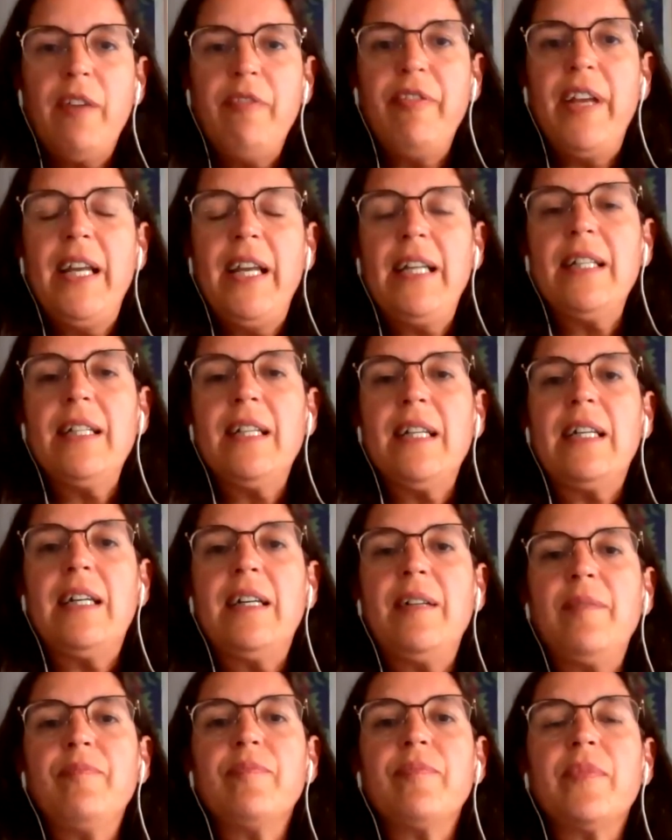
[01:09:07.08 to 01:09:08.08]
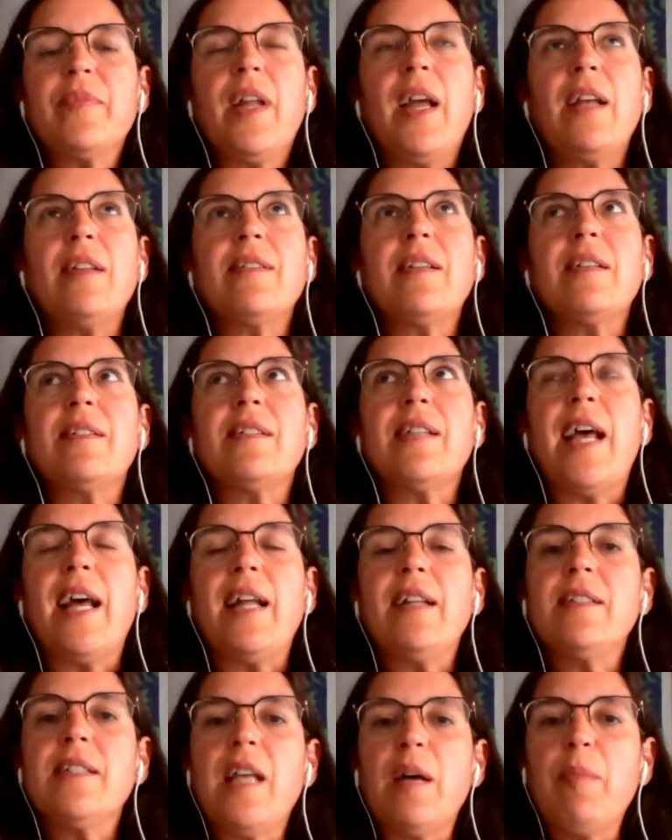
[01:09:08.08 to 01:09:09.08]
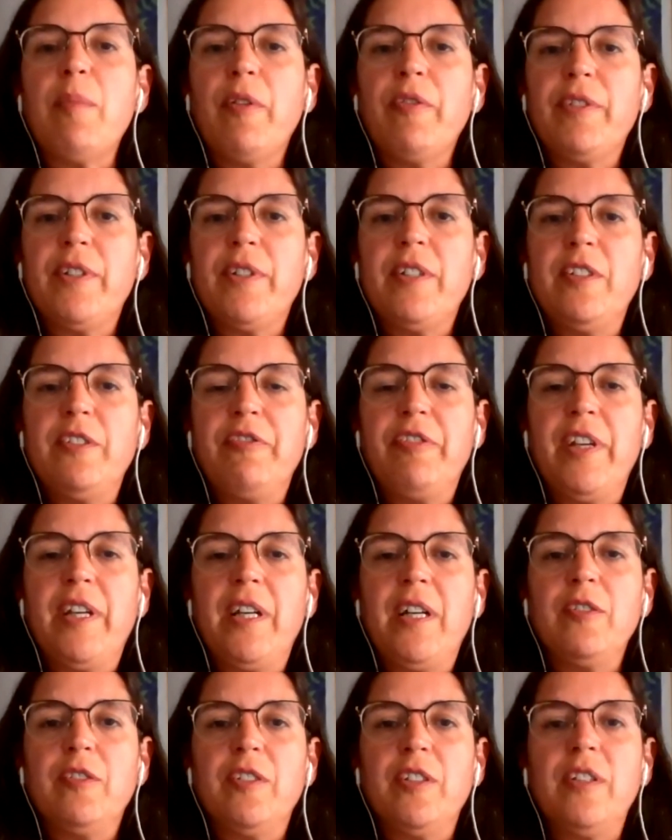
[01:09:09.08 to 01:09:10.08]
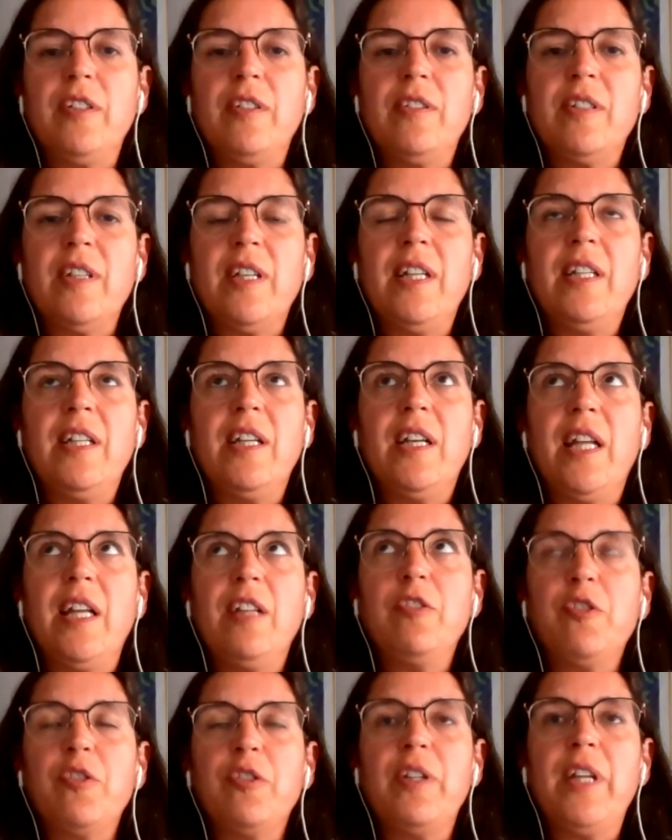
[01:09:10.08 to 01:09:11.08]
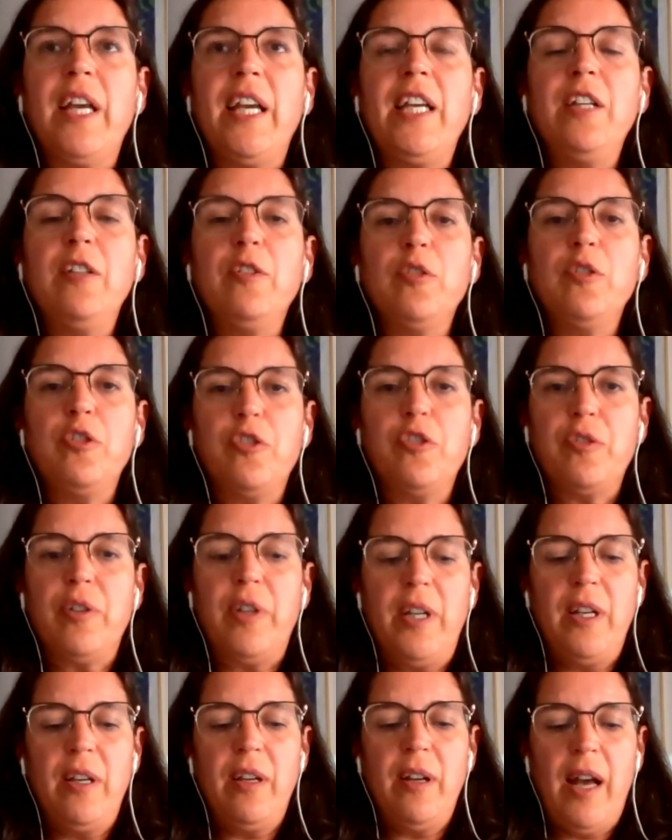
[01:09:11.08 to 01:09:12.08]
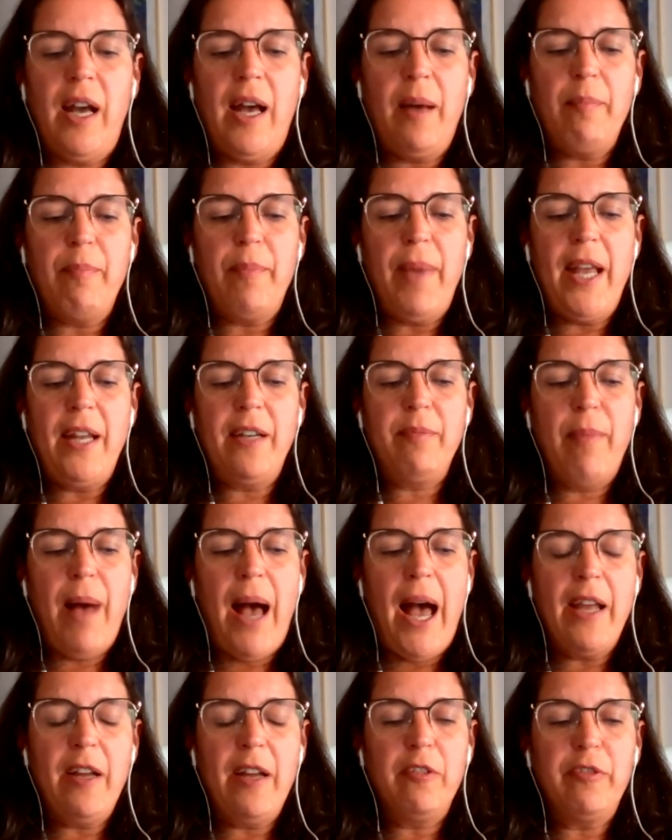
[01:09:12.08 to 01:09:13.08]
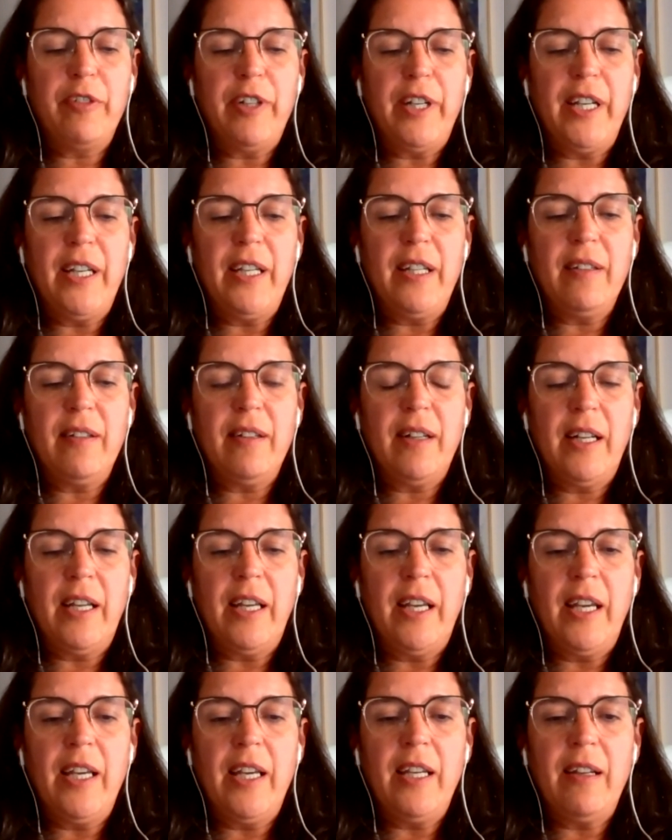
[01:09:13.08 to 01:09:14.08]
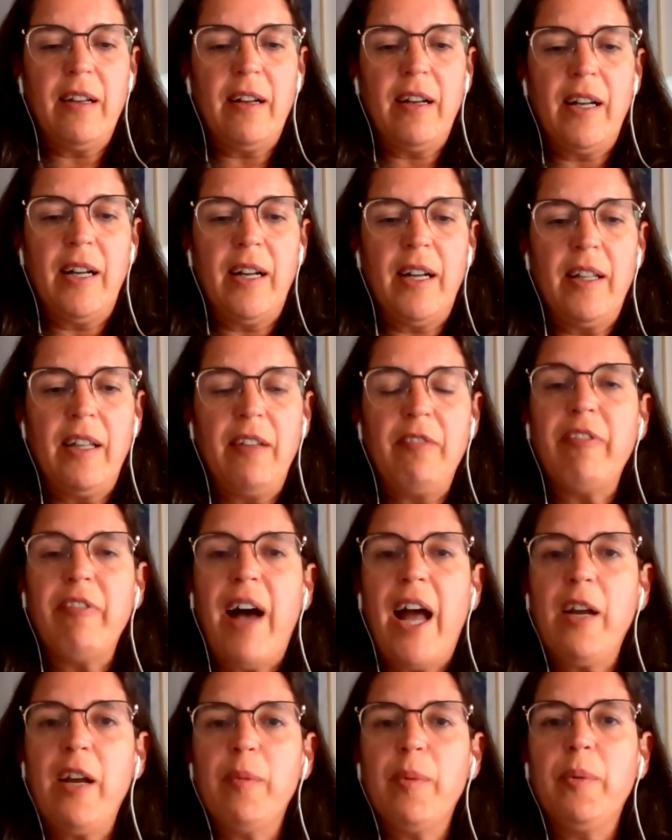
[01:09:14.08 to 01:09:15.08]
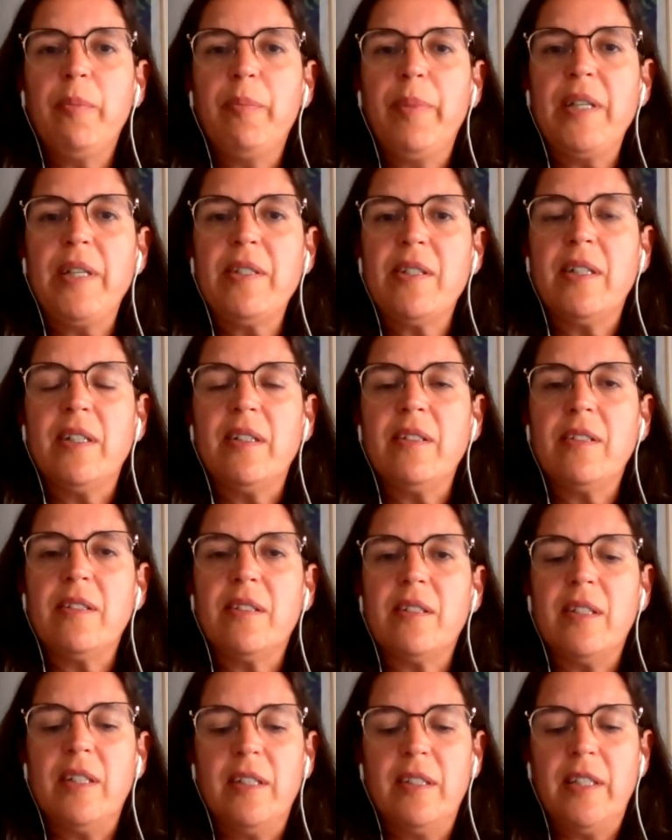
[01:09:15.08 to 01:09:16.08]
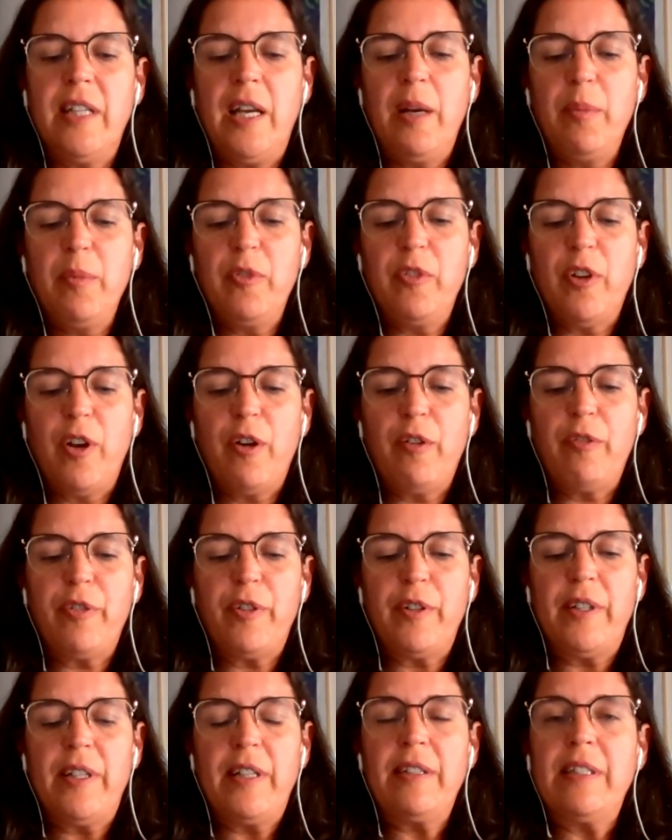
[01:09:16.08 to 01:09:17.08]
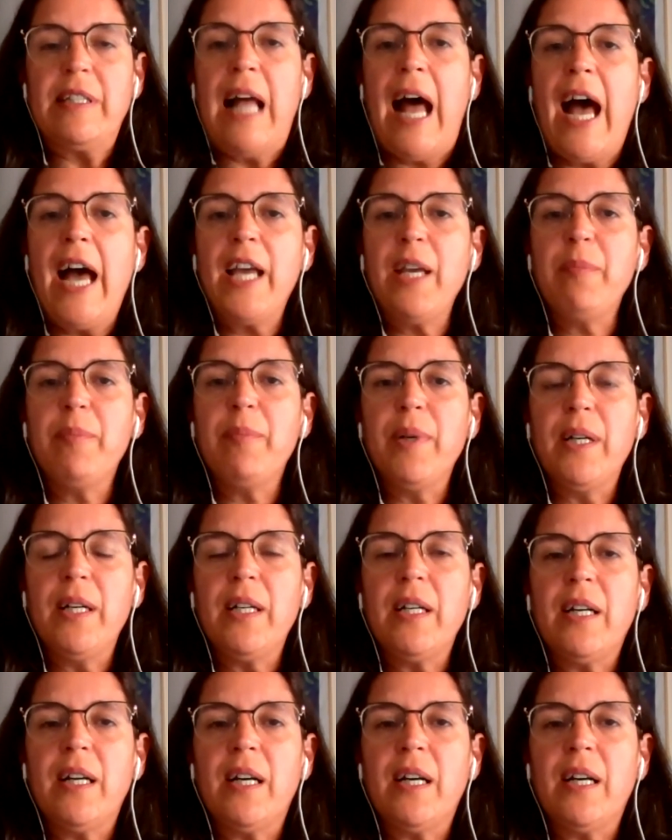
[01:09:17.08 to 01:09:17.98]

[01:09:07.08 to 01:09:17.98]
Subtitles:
I think, as I said, some of the difficulties inherent to the industry made BioRay a inviable business in terms of the time